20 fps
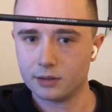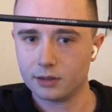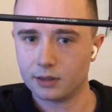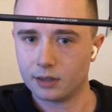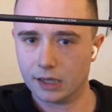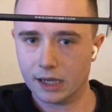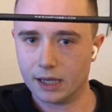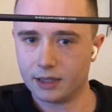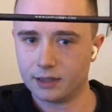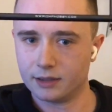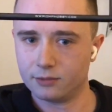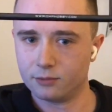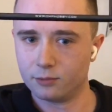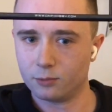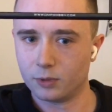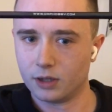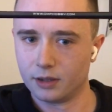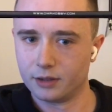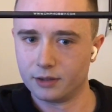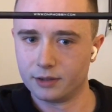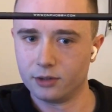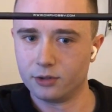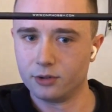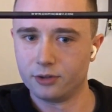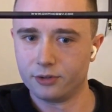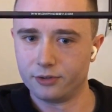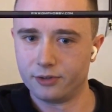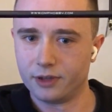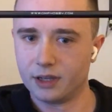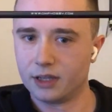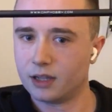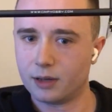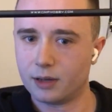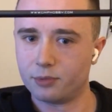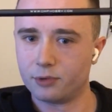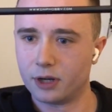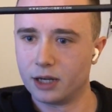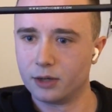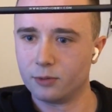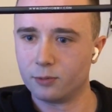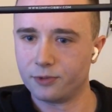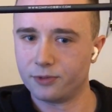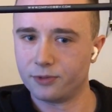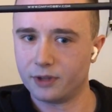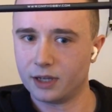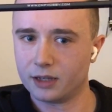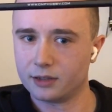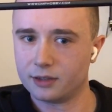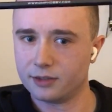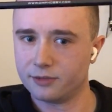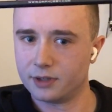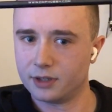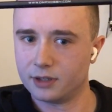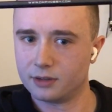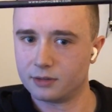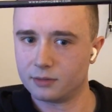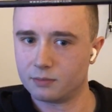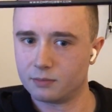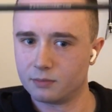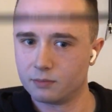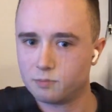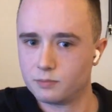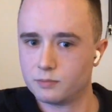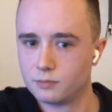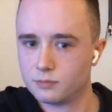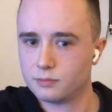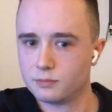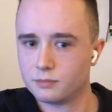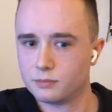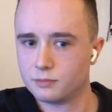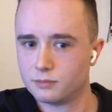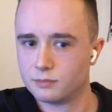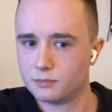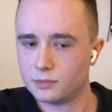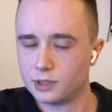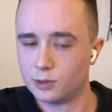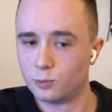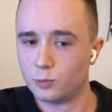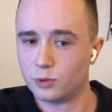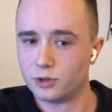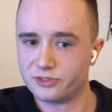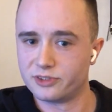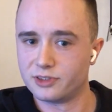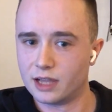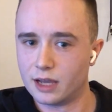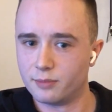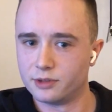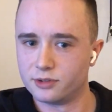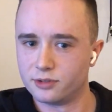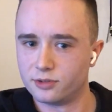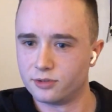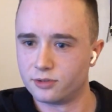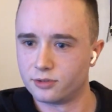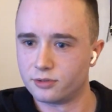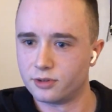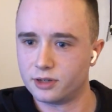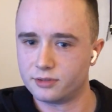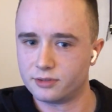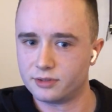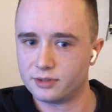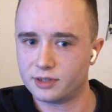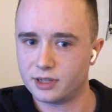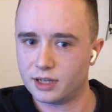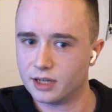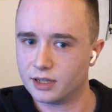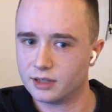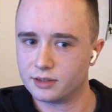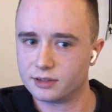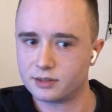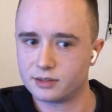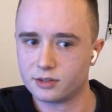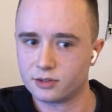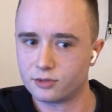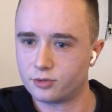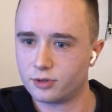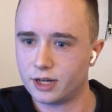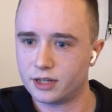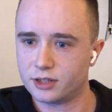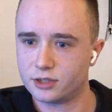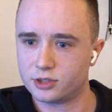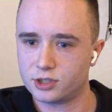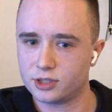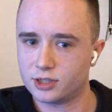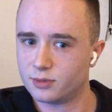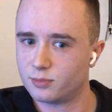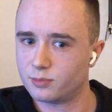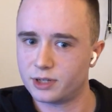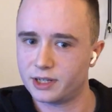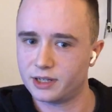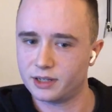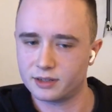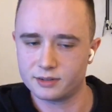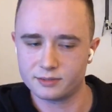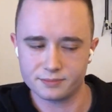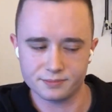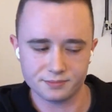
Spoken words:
and, well, you're then upright with negative and it will slam into the ground and crash and break.